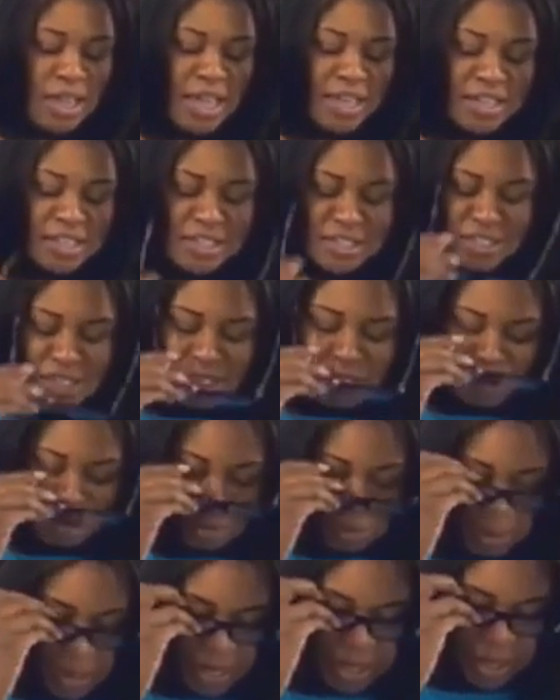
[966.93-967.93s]
And it says
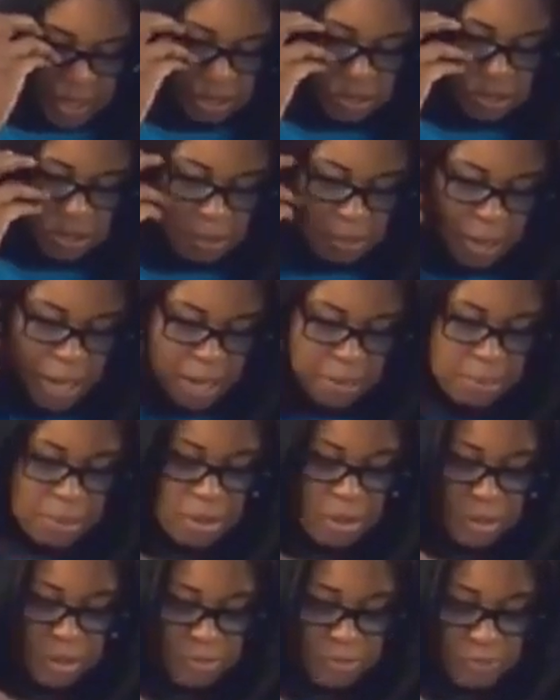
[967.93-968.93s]
so right here in the
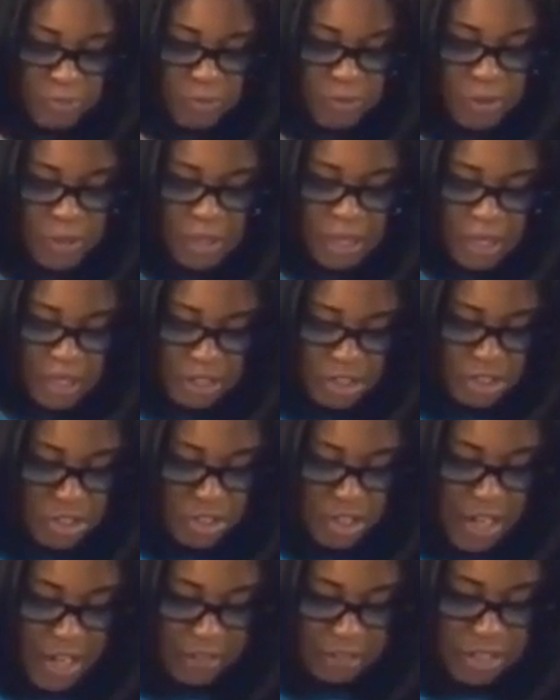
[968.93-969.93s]
Bible, and
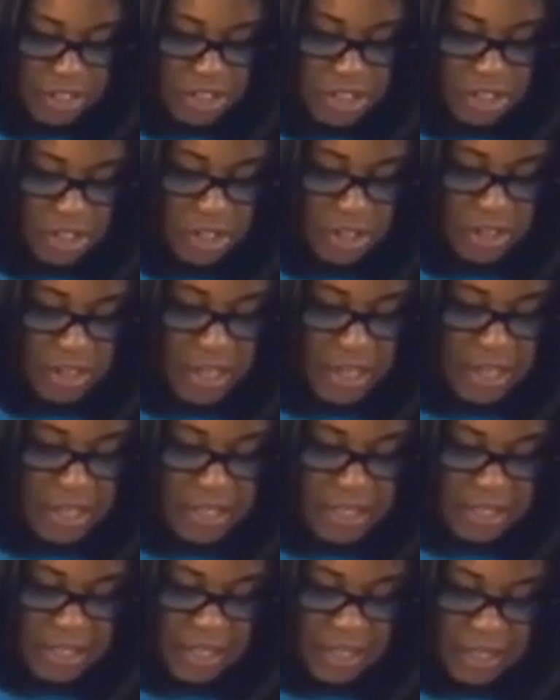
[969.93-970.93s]
you don't have to turn there.
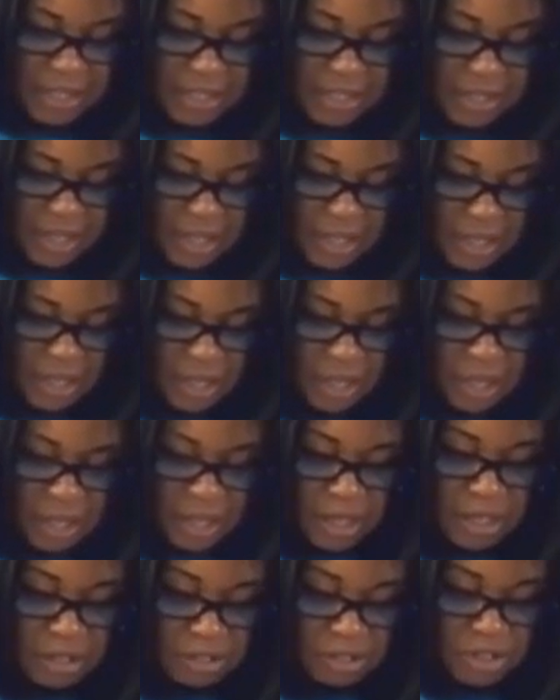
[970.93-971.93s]
It says
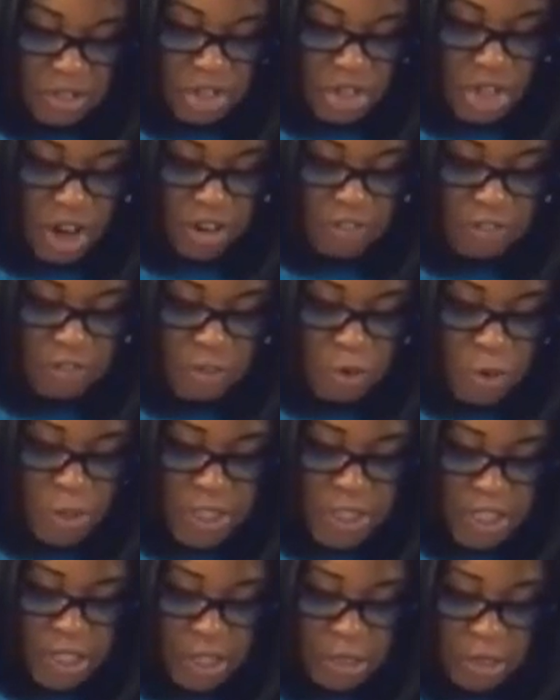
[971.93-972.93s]
in John
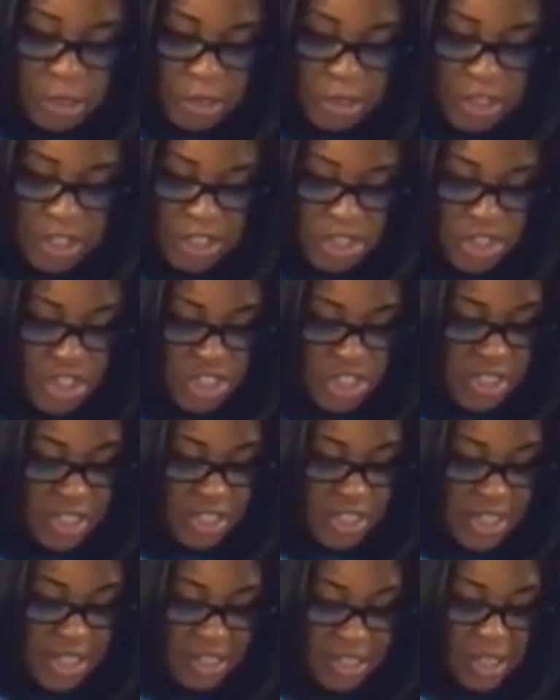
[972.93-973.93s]
14 30,
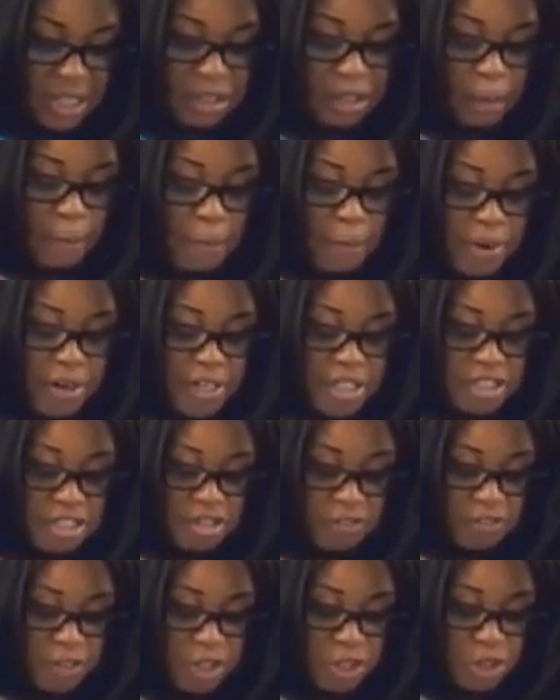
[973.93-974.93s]
Jesus said that the
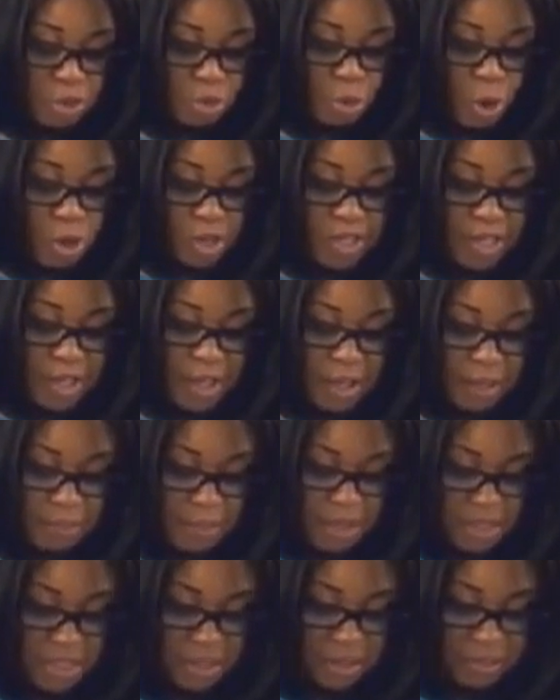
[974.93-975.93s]
prince of this world
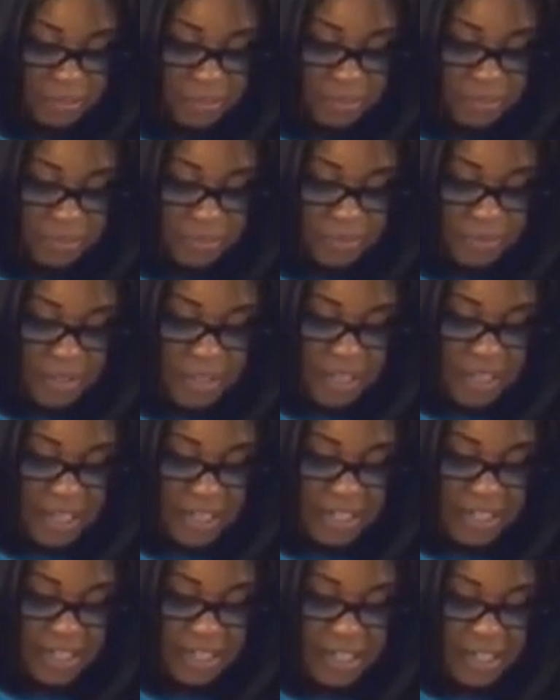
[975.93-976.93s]
cometh,
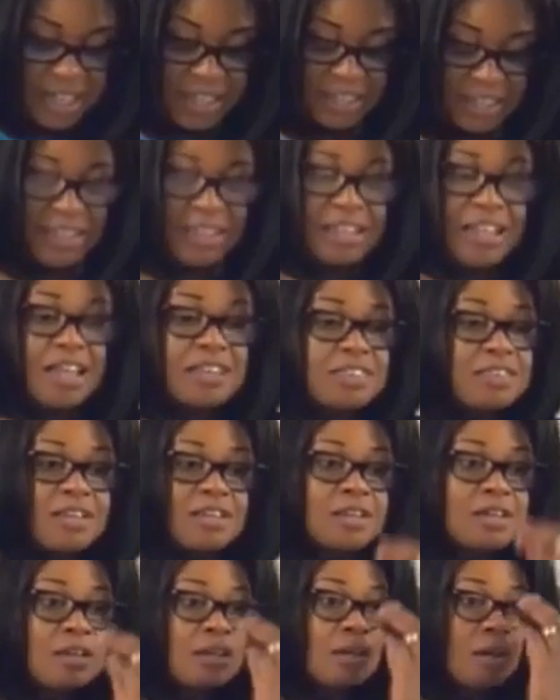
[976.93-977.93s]
and he hath
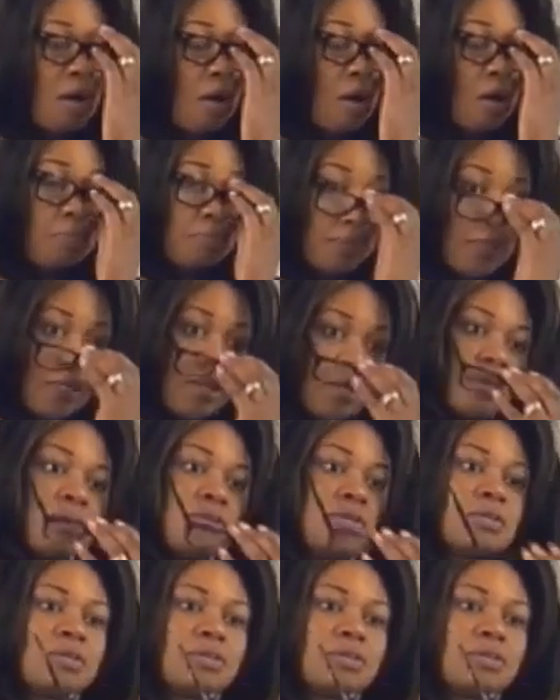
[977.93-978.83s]
nothing on me.